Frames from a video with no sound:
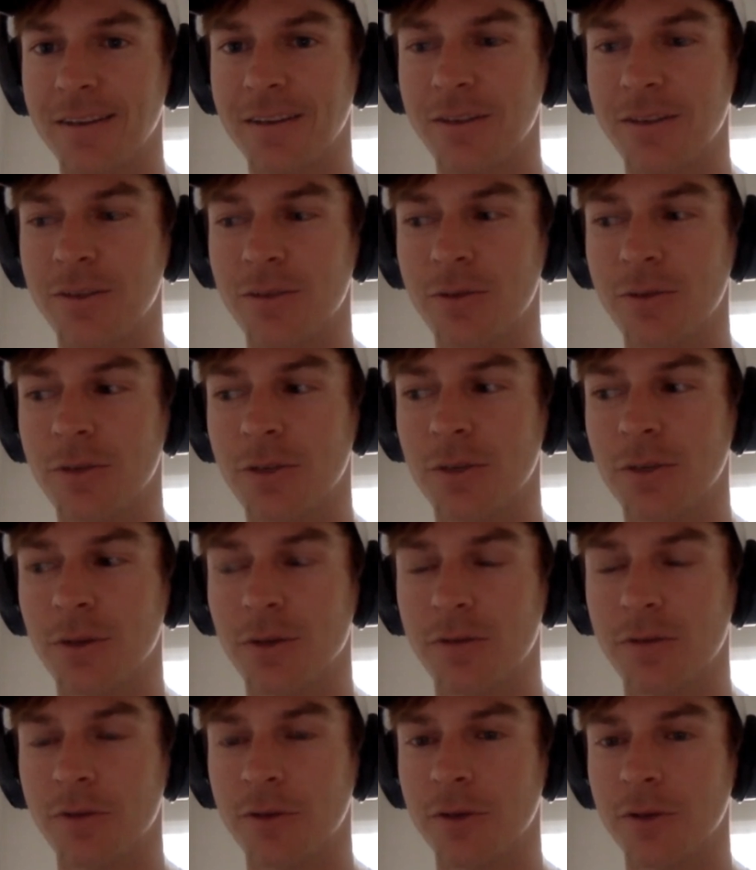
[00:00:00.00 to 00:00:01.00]
you really want
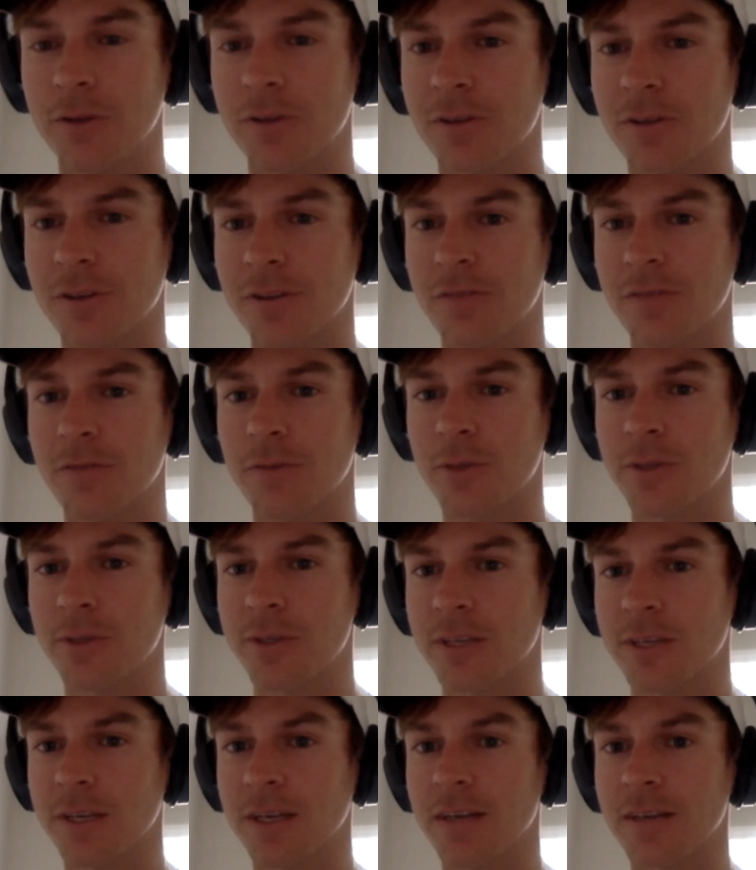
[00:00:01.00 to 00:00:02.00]
to focus on
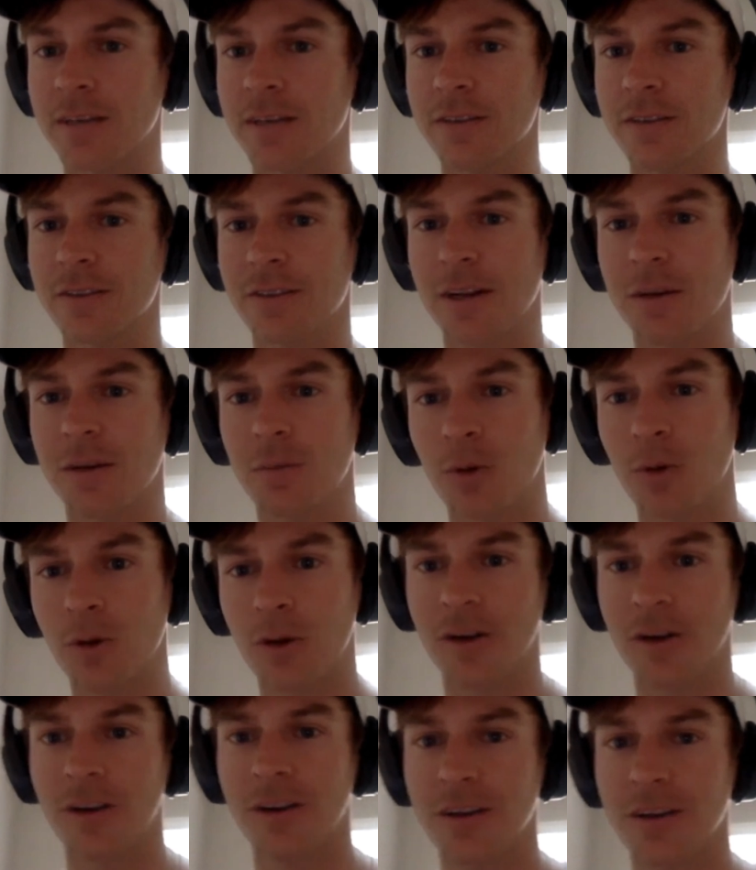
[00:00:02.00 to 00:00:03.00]
forcing errors a lot
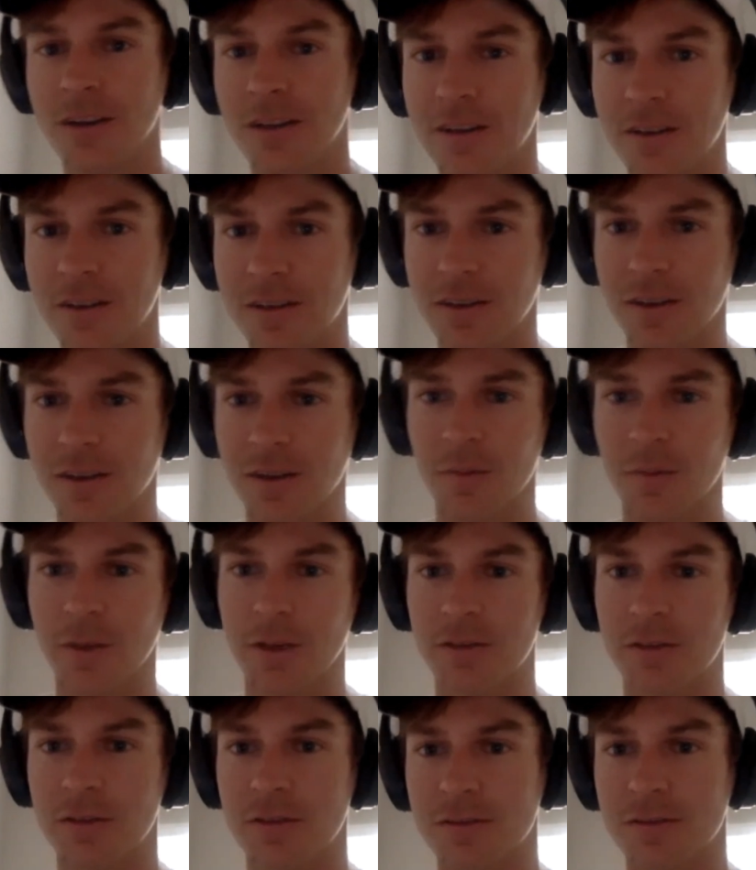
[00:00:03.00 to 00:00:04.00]
more. Um, yeah.
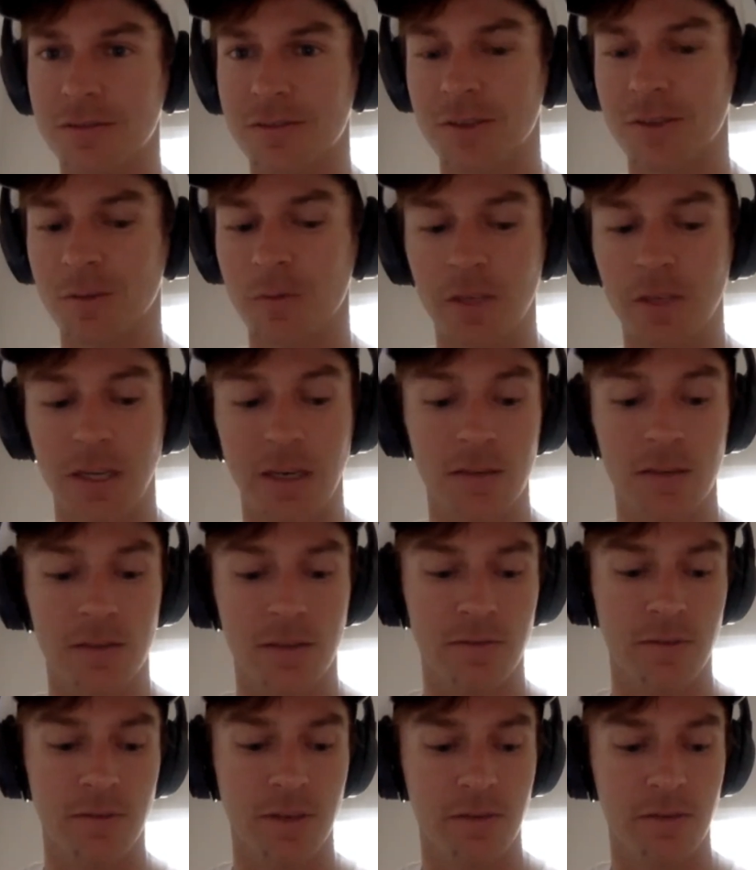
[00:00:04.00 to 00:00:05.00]
That's something else
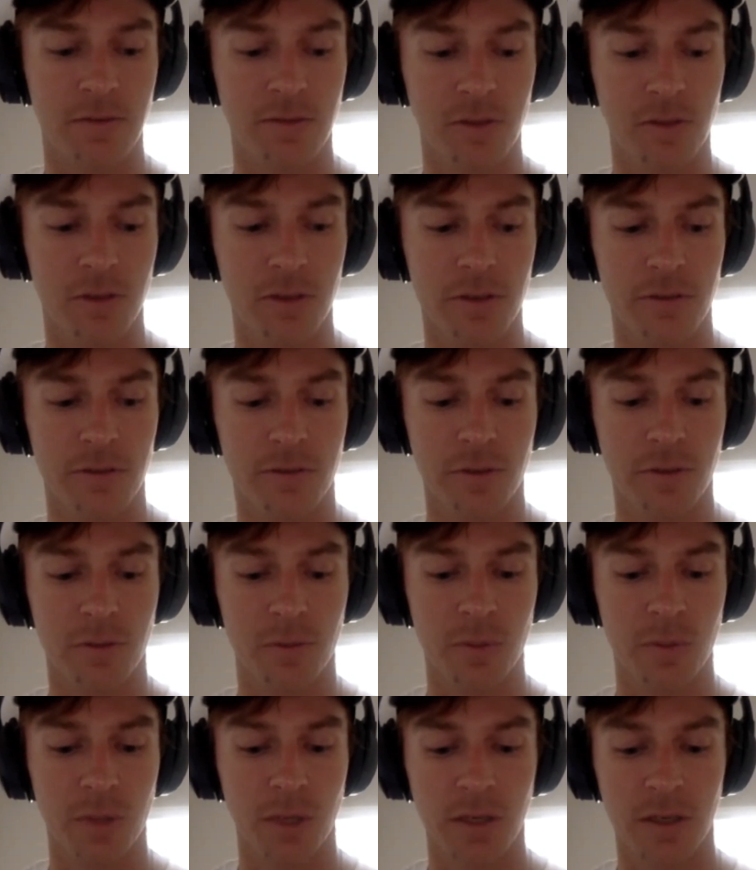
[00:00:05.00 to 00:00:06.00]
I've, I've learned
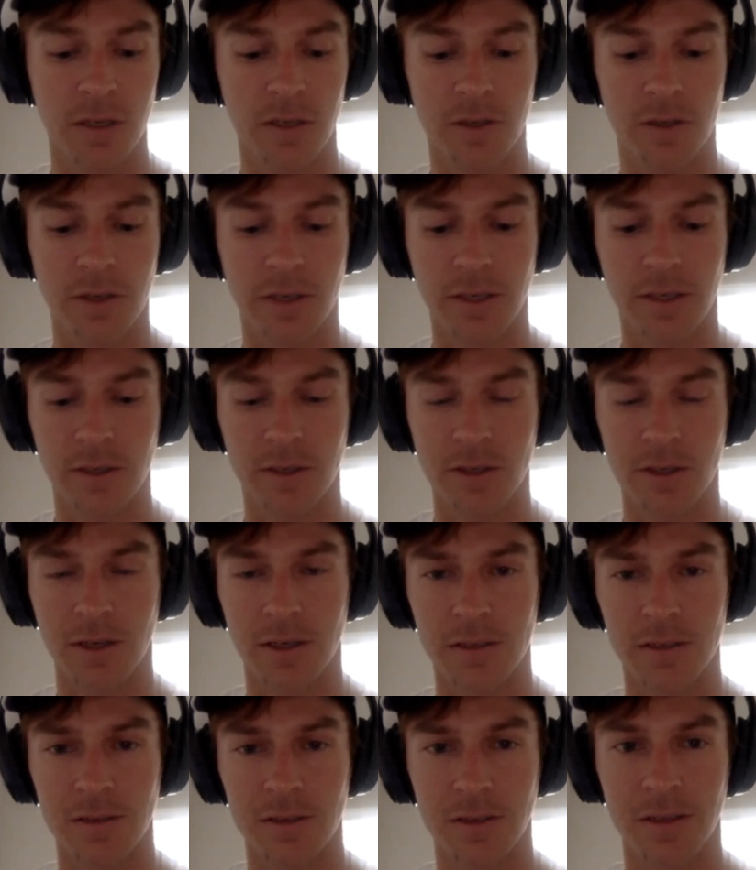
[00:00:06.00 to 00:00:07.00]
from uh, Craig
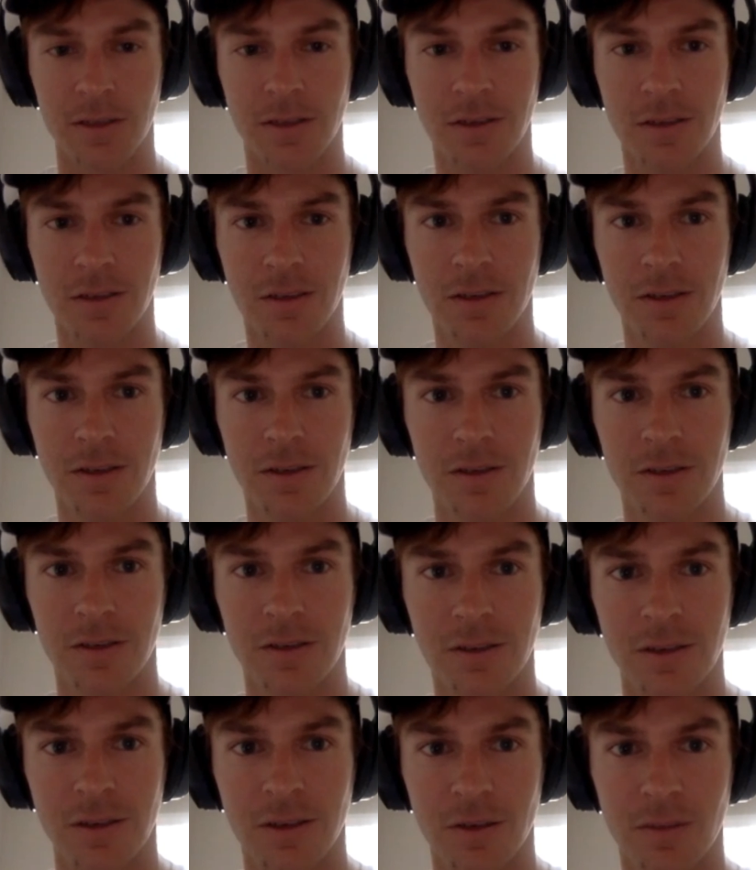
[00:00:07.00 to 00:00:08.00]
O'Shaughnessy.
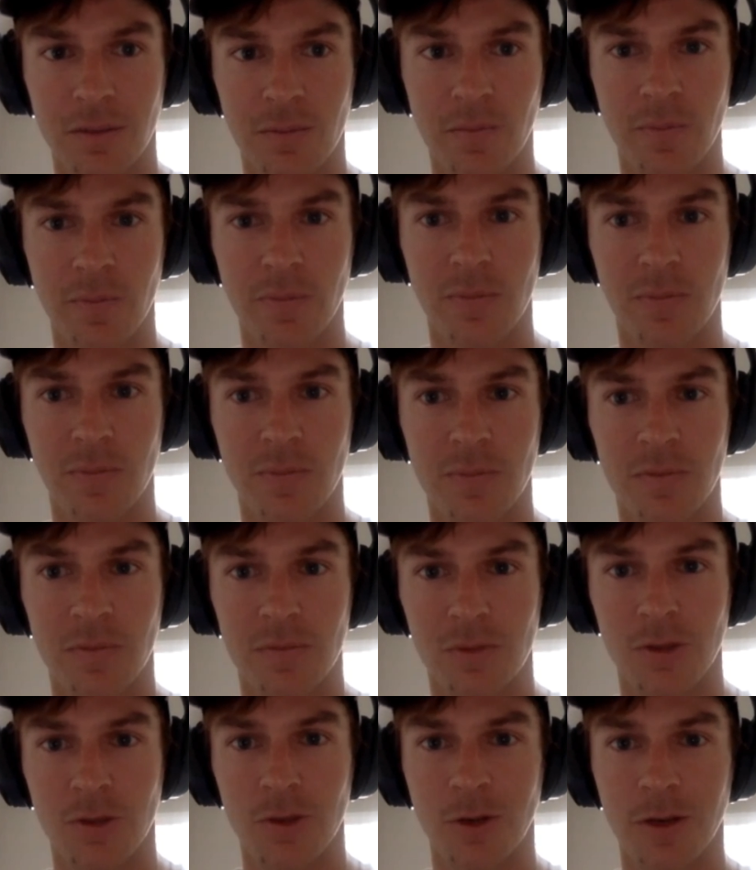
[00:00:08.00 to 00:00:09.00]
Um,
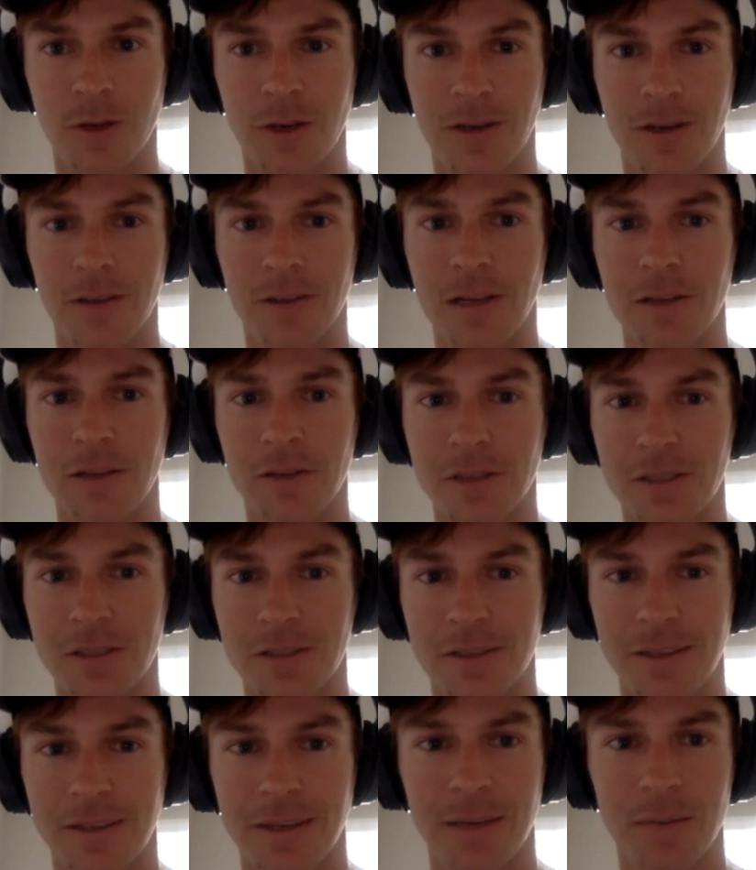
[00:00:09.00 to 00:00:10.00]
who I'll, I'll link
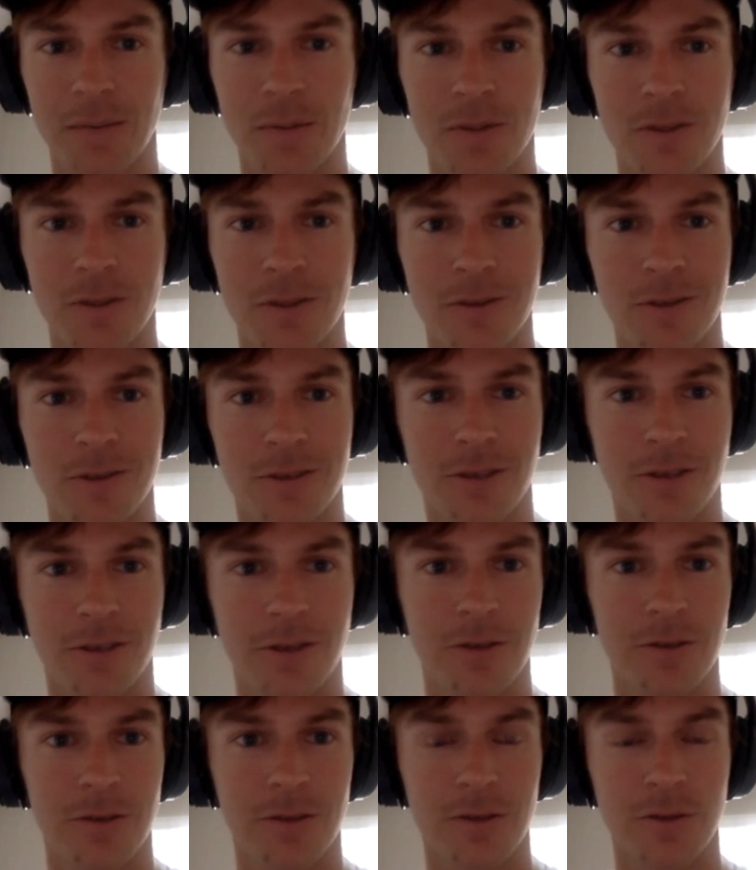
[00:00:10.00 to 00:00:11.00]
to that episode in the show
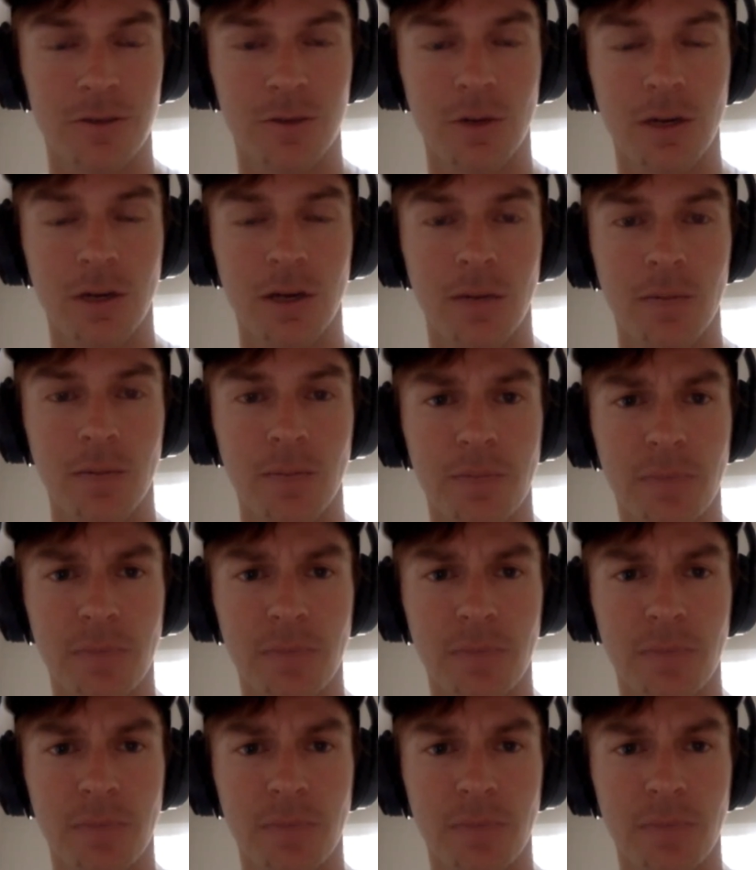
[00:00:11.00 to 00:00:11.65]
notes as well.